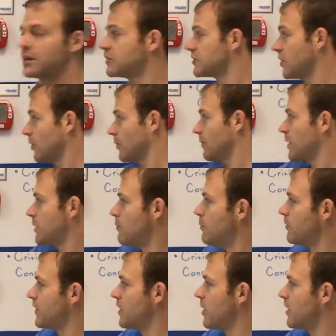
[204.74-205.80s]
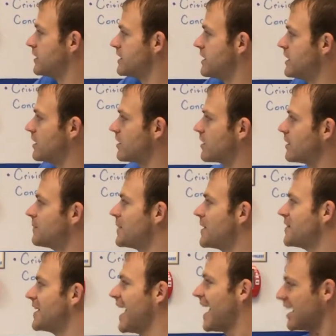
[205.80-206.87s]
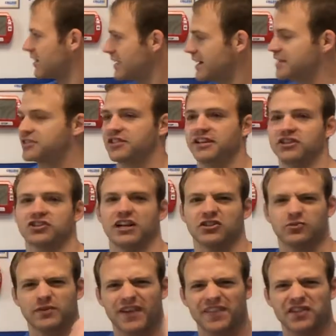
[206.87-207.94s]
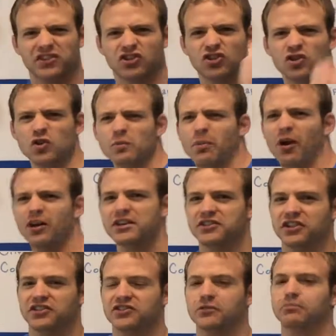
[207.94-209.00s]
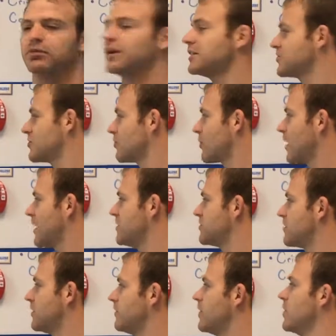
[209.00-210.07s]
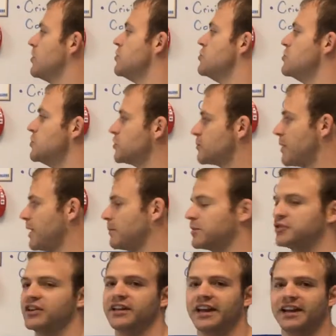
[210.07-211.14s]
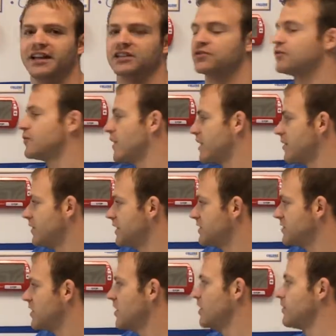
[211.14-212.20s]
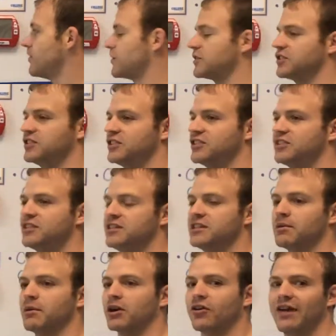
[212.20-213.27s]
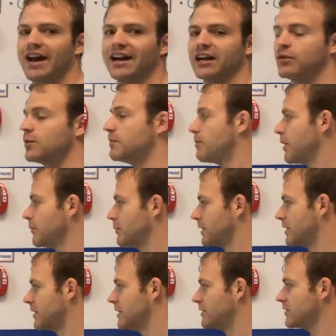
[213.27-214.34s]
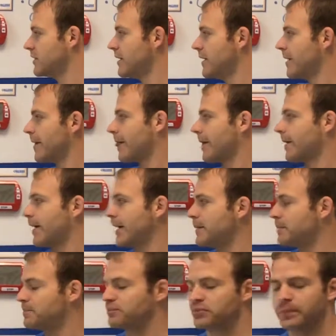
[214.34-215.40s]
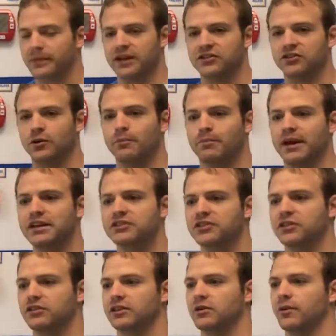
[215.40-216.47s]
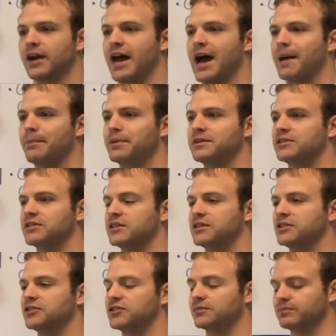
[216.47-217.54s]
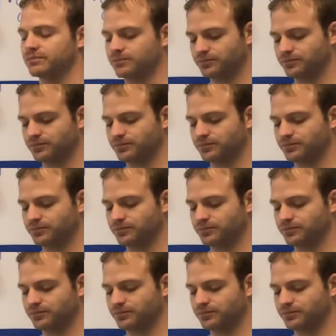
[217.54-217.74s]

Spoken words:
So moving on here, the Alien and Sedition Acts. We've got this two-party system plus the rise of newspapers. Again, it's Federalists versus Democratic Republicans. All right? And so basically what happens is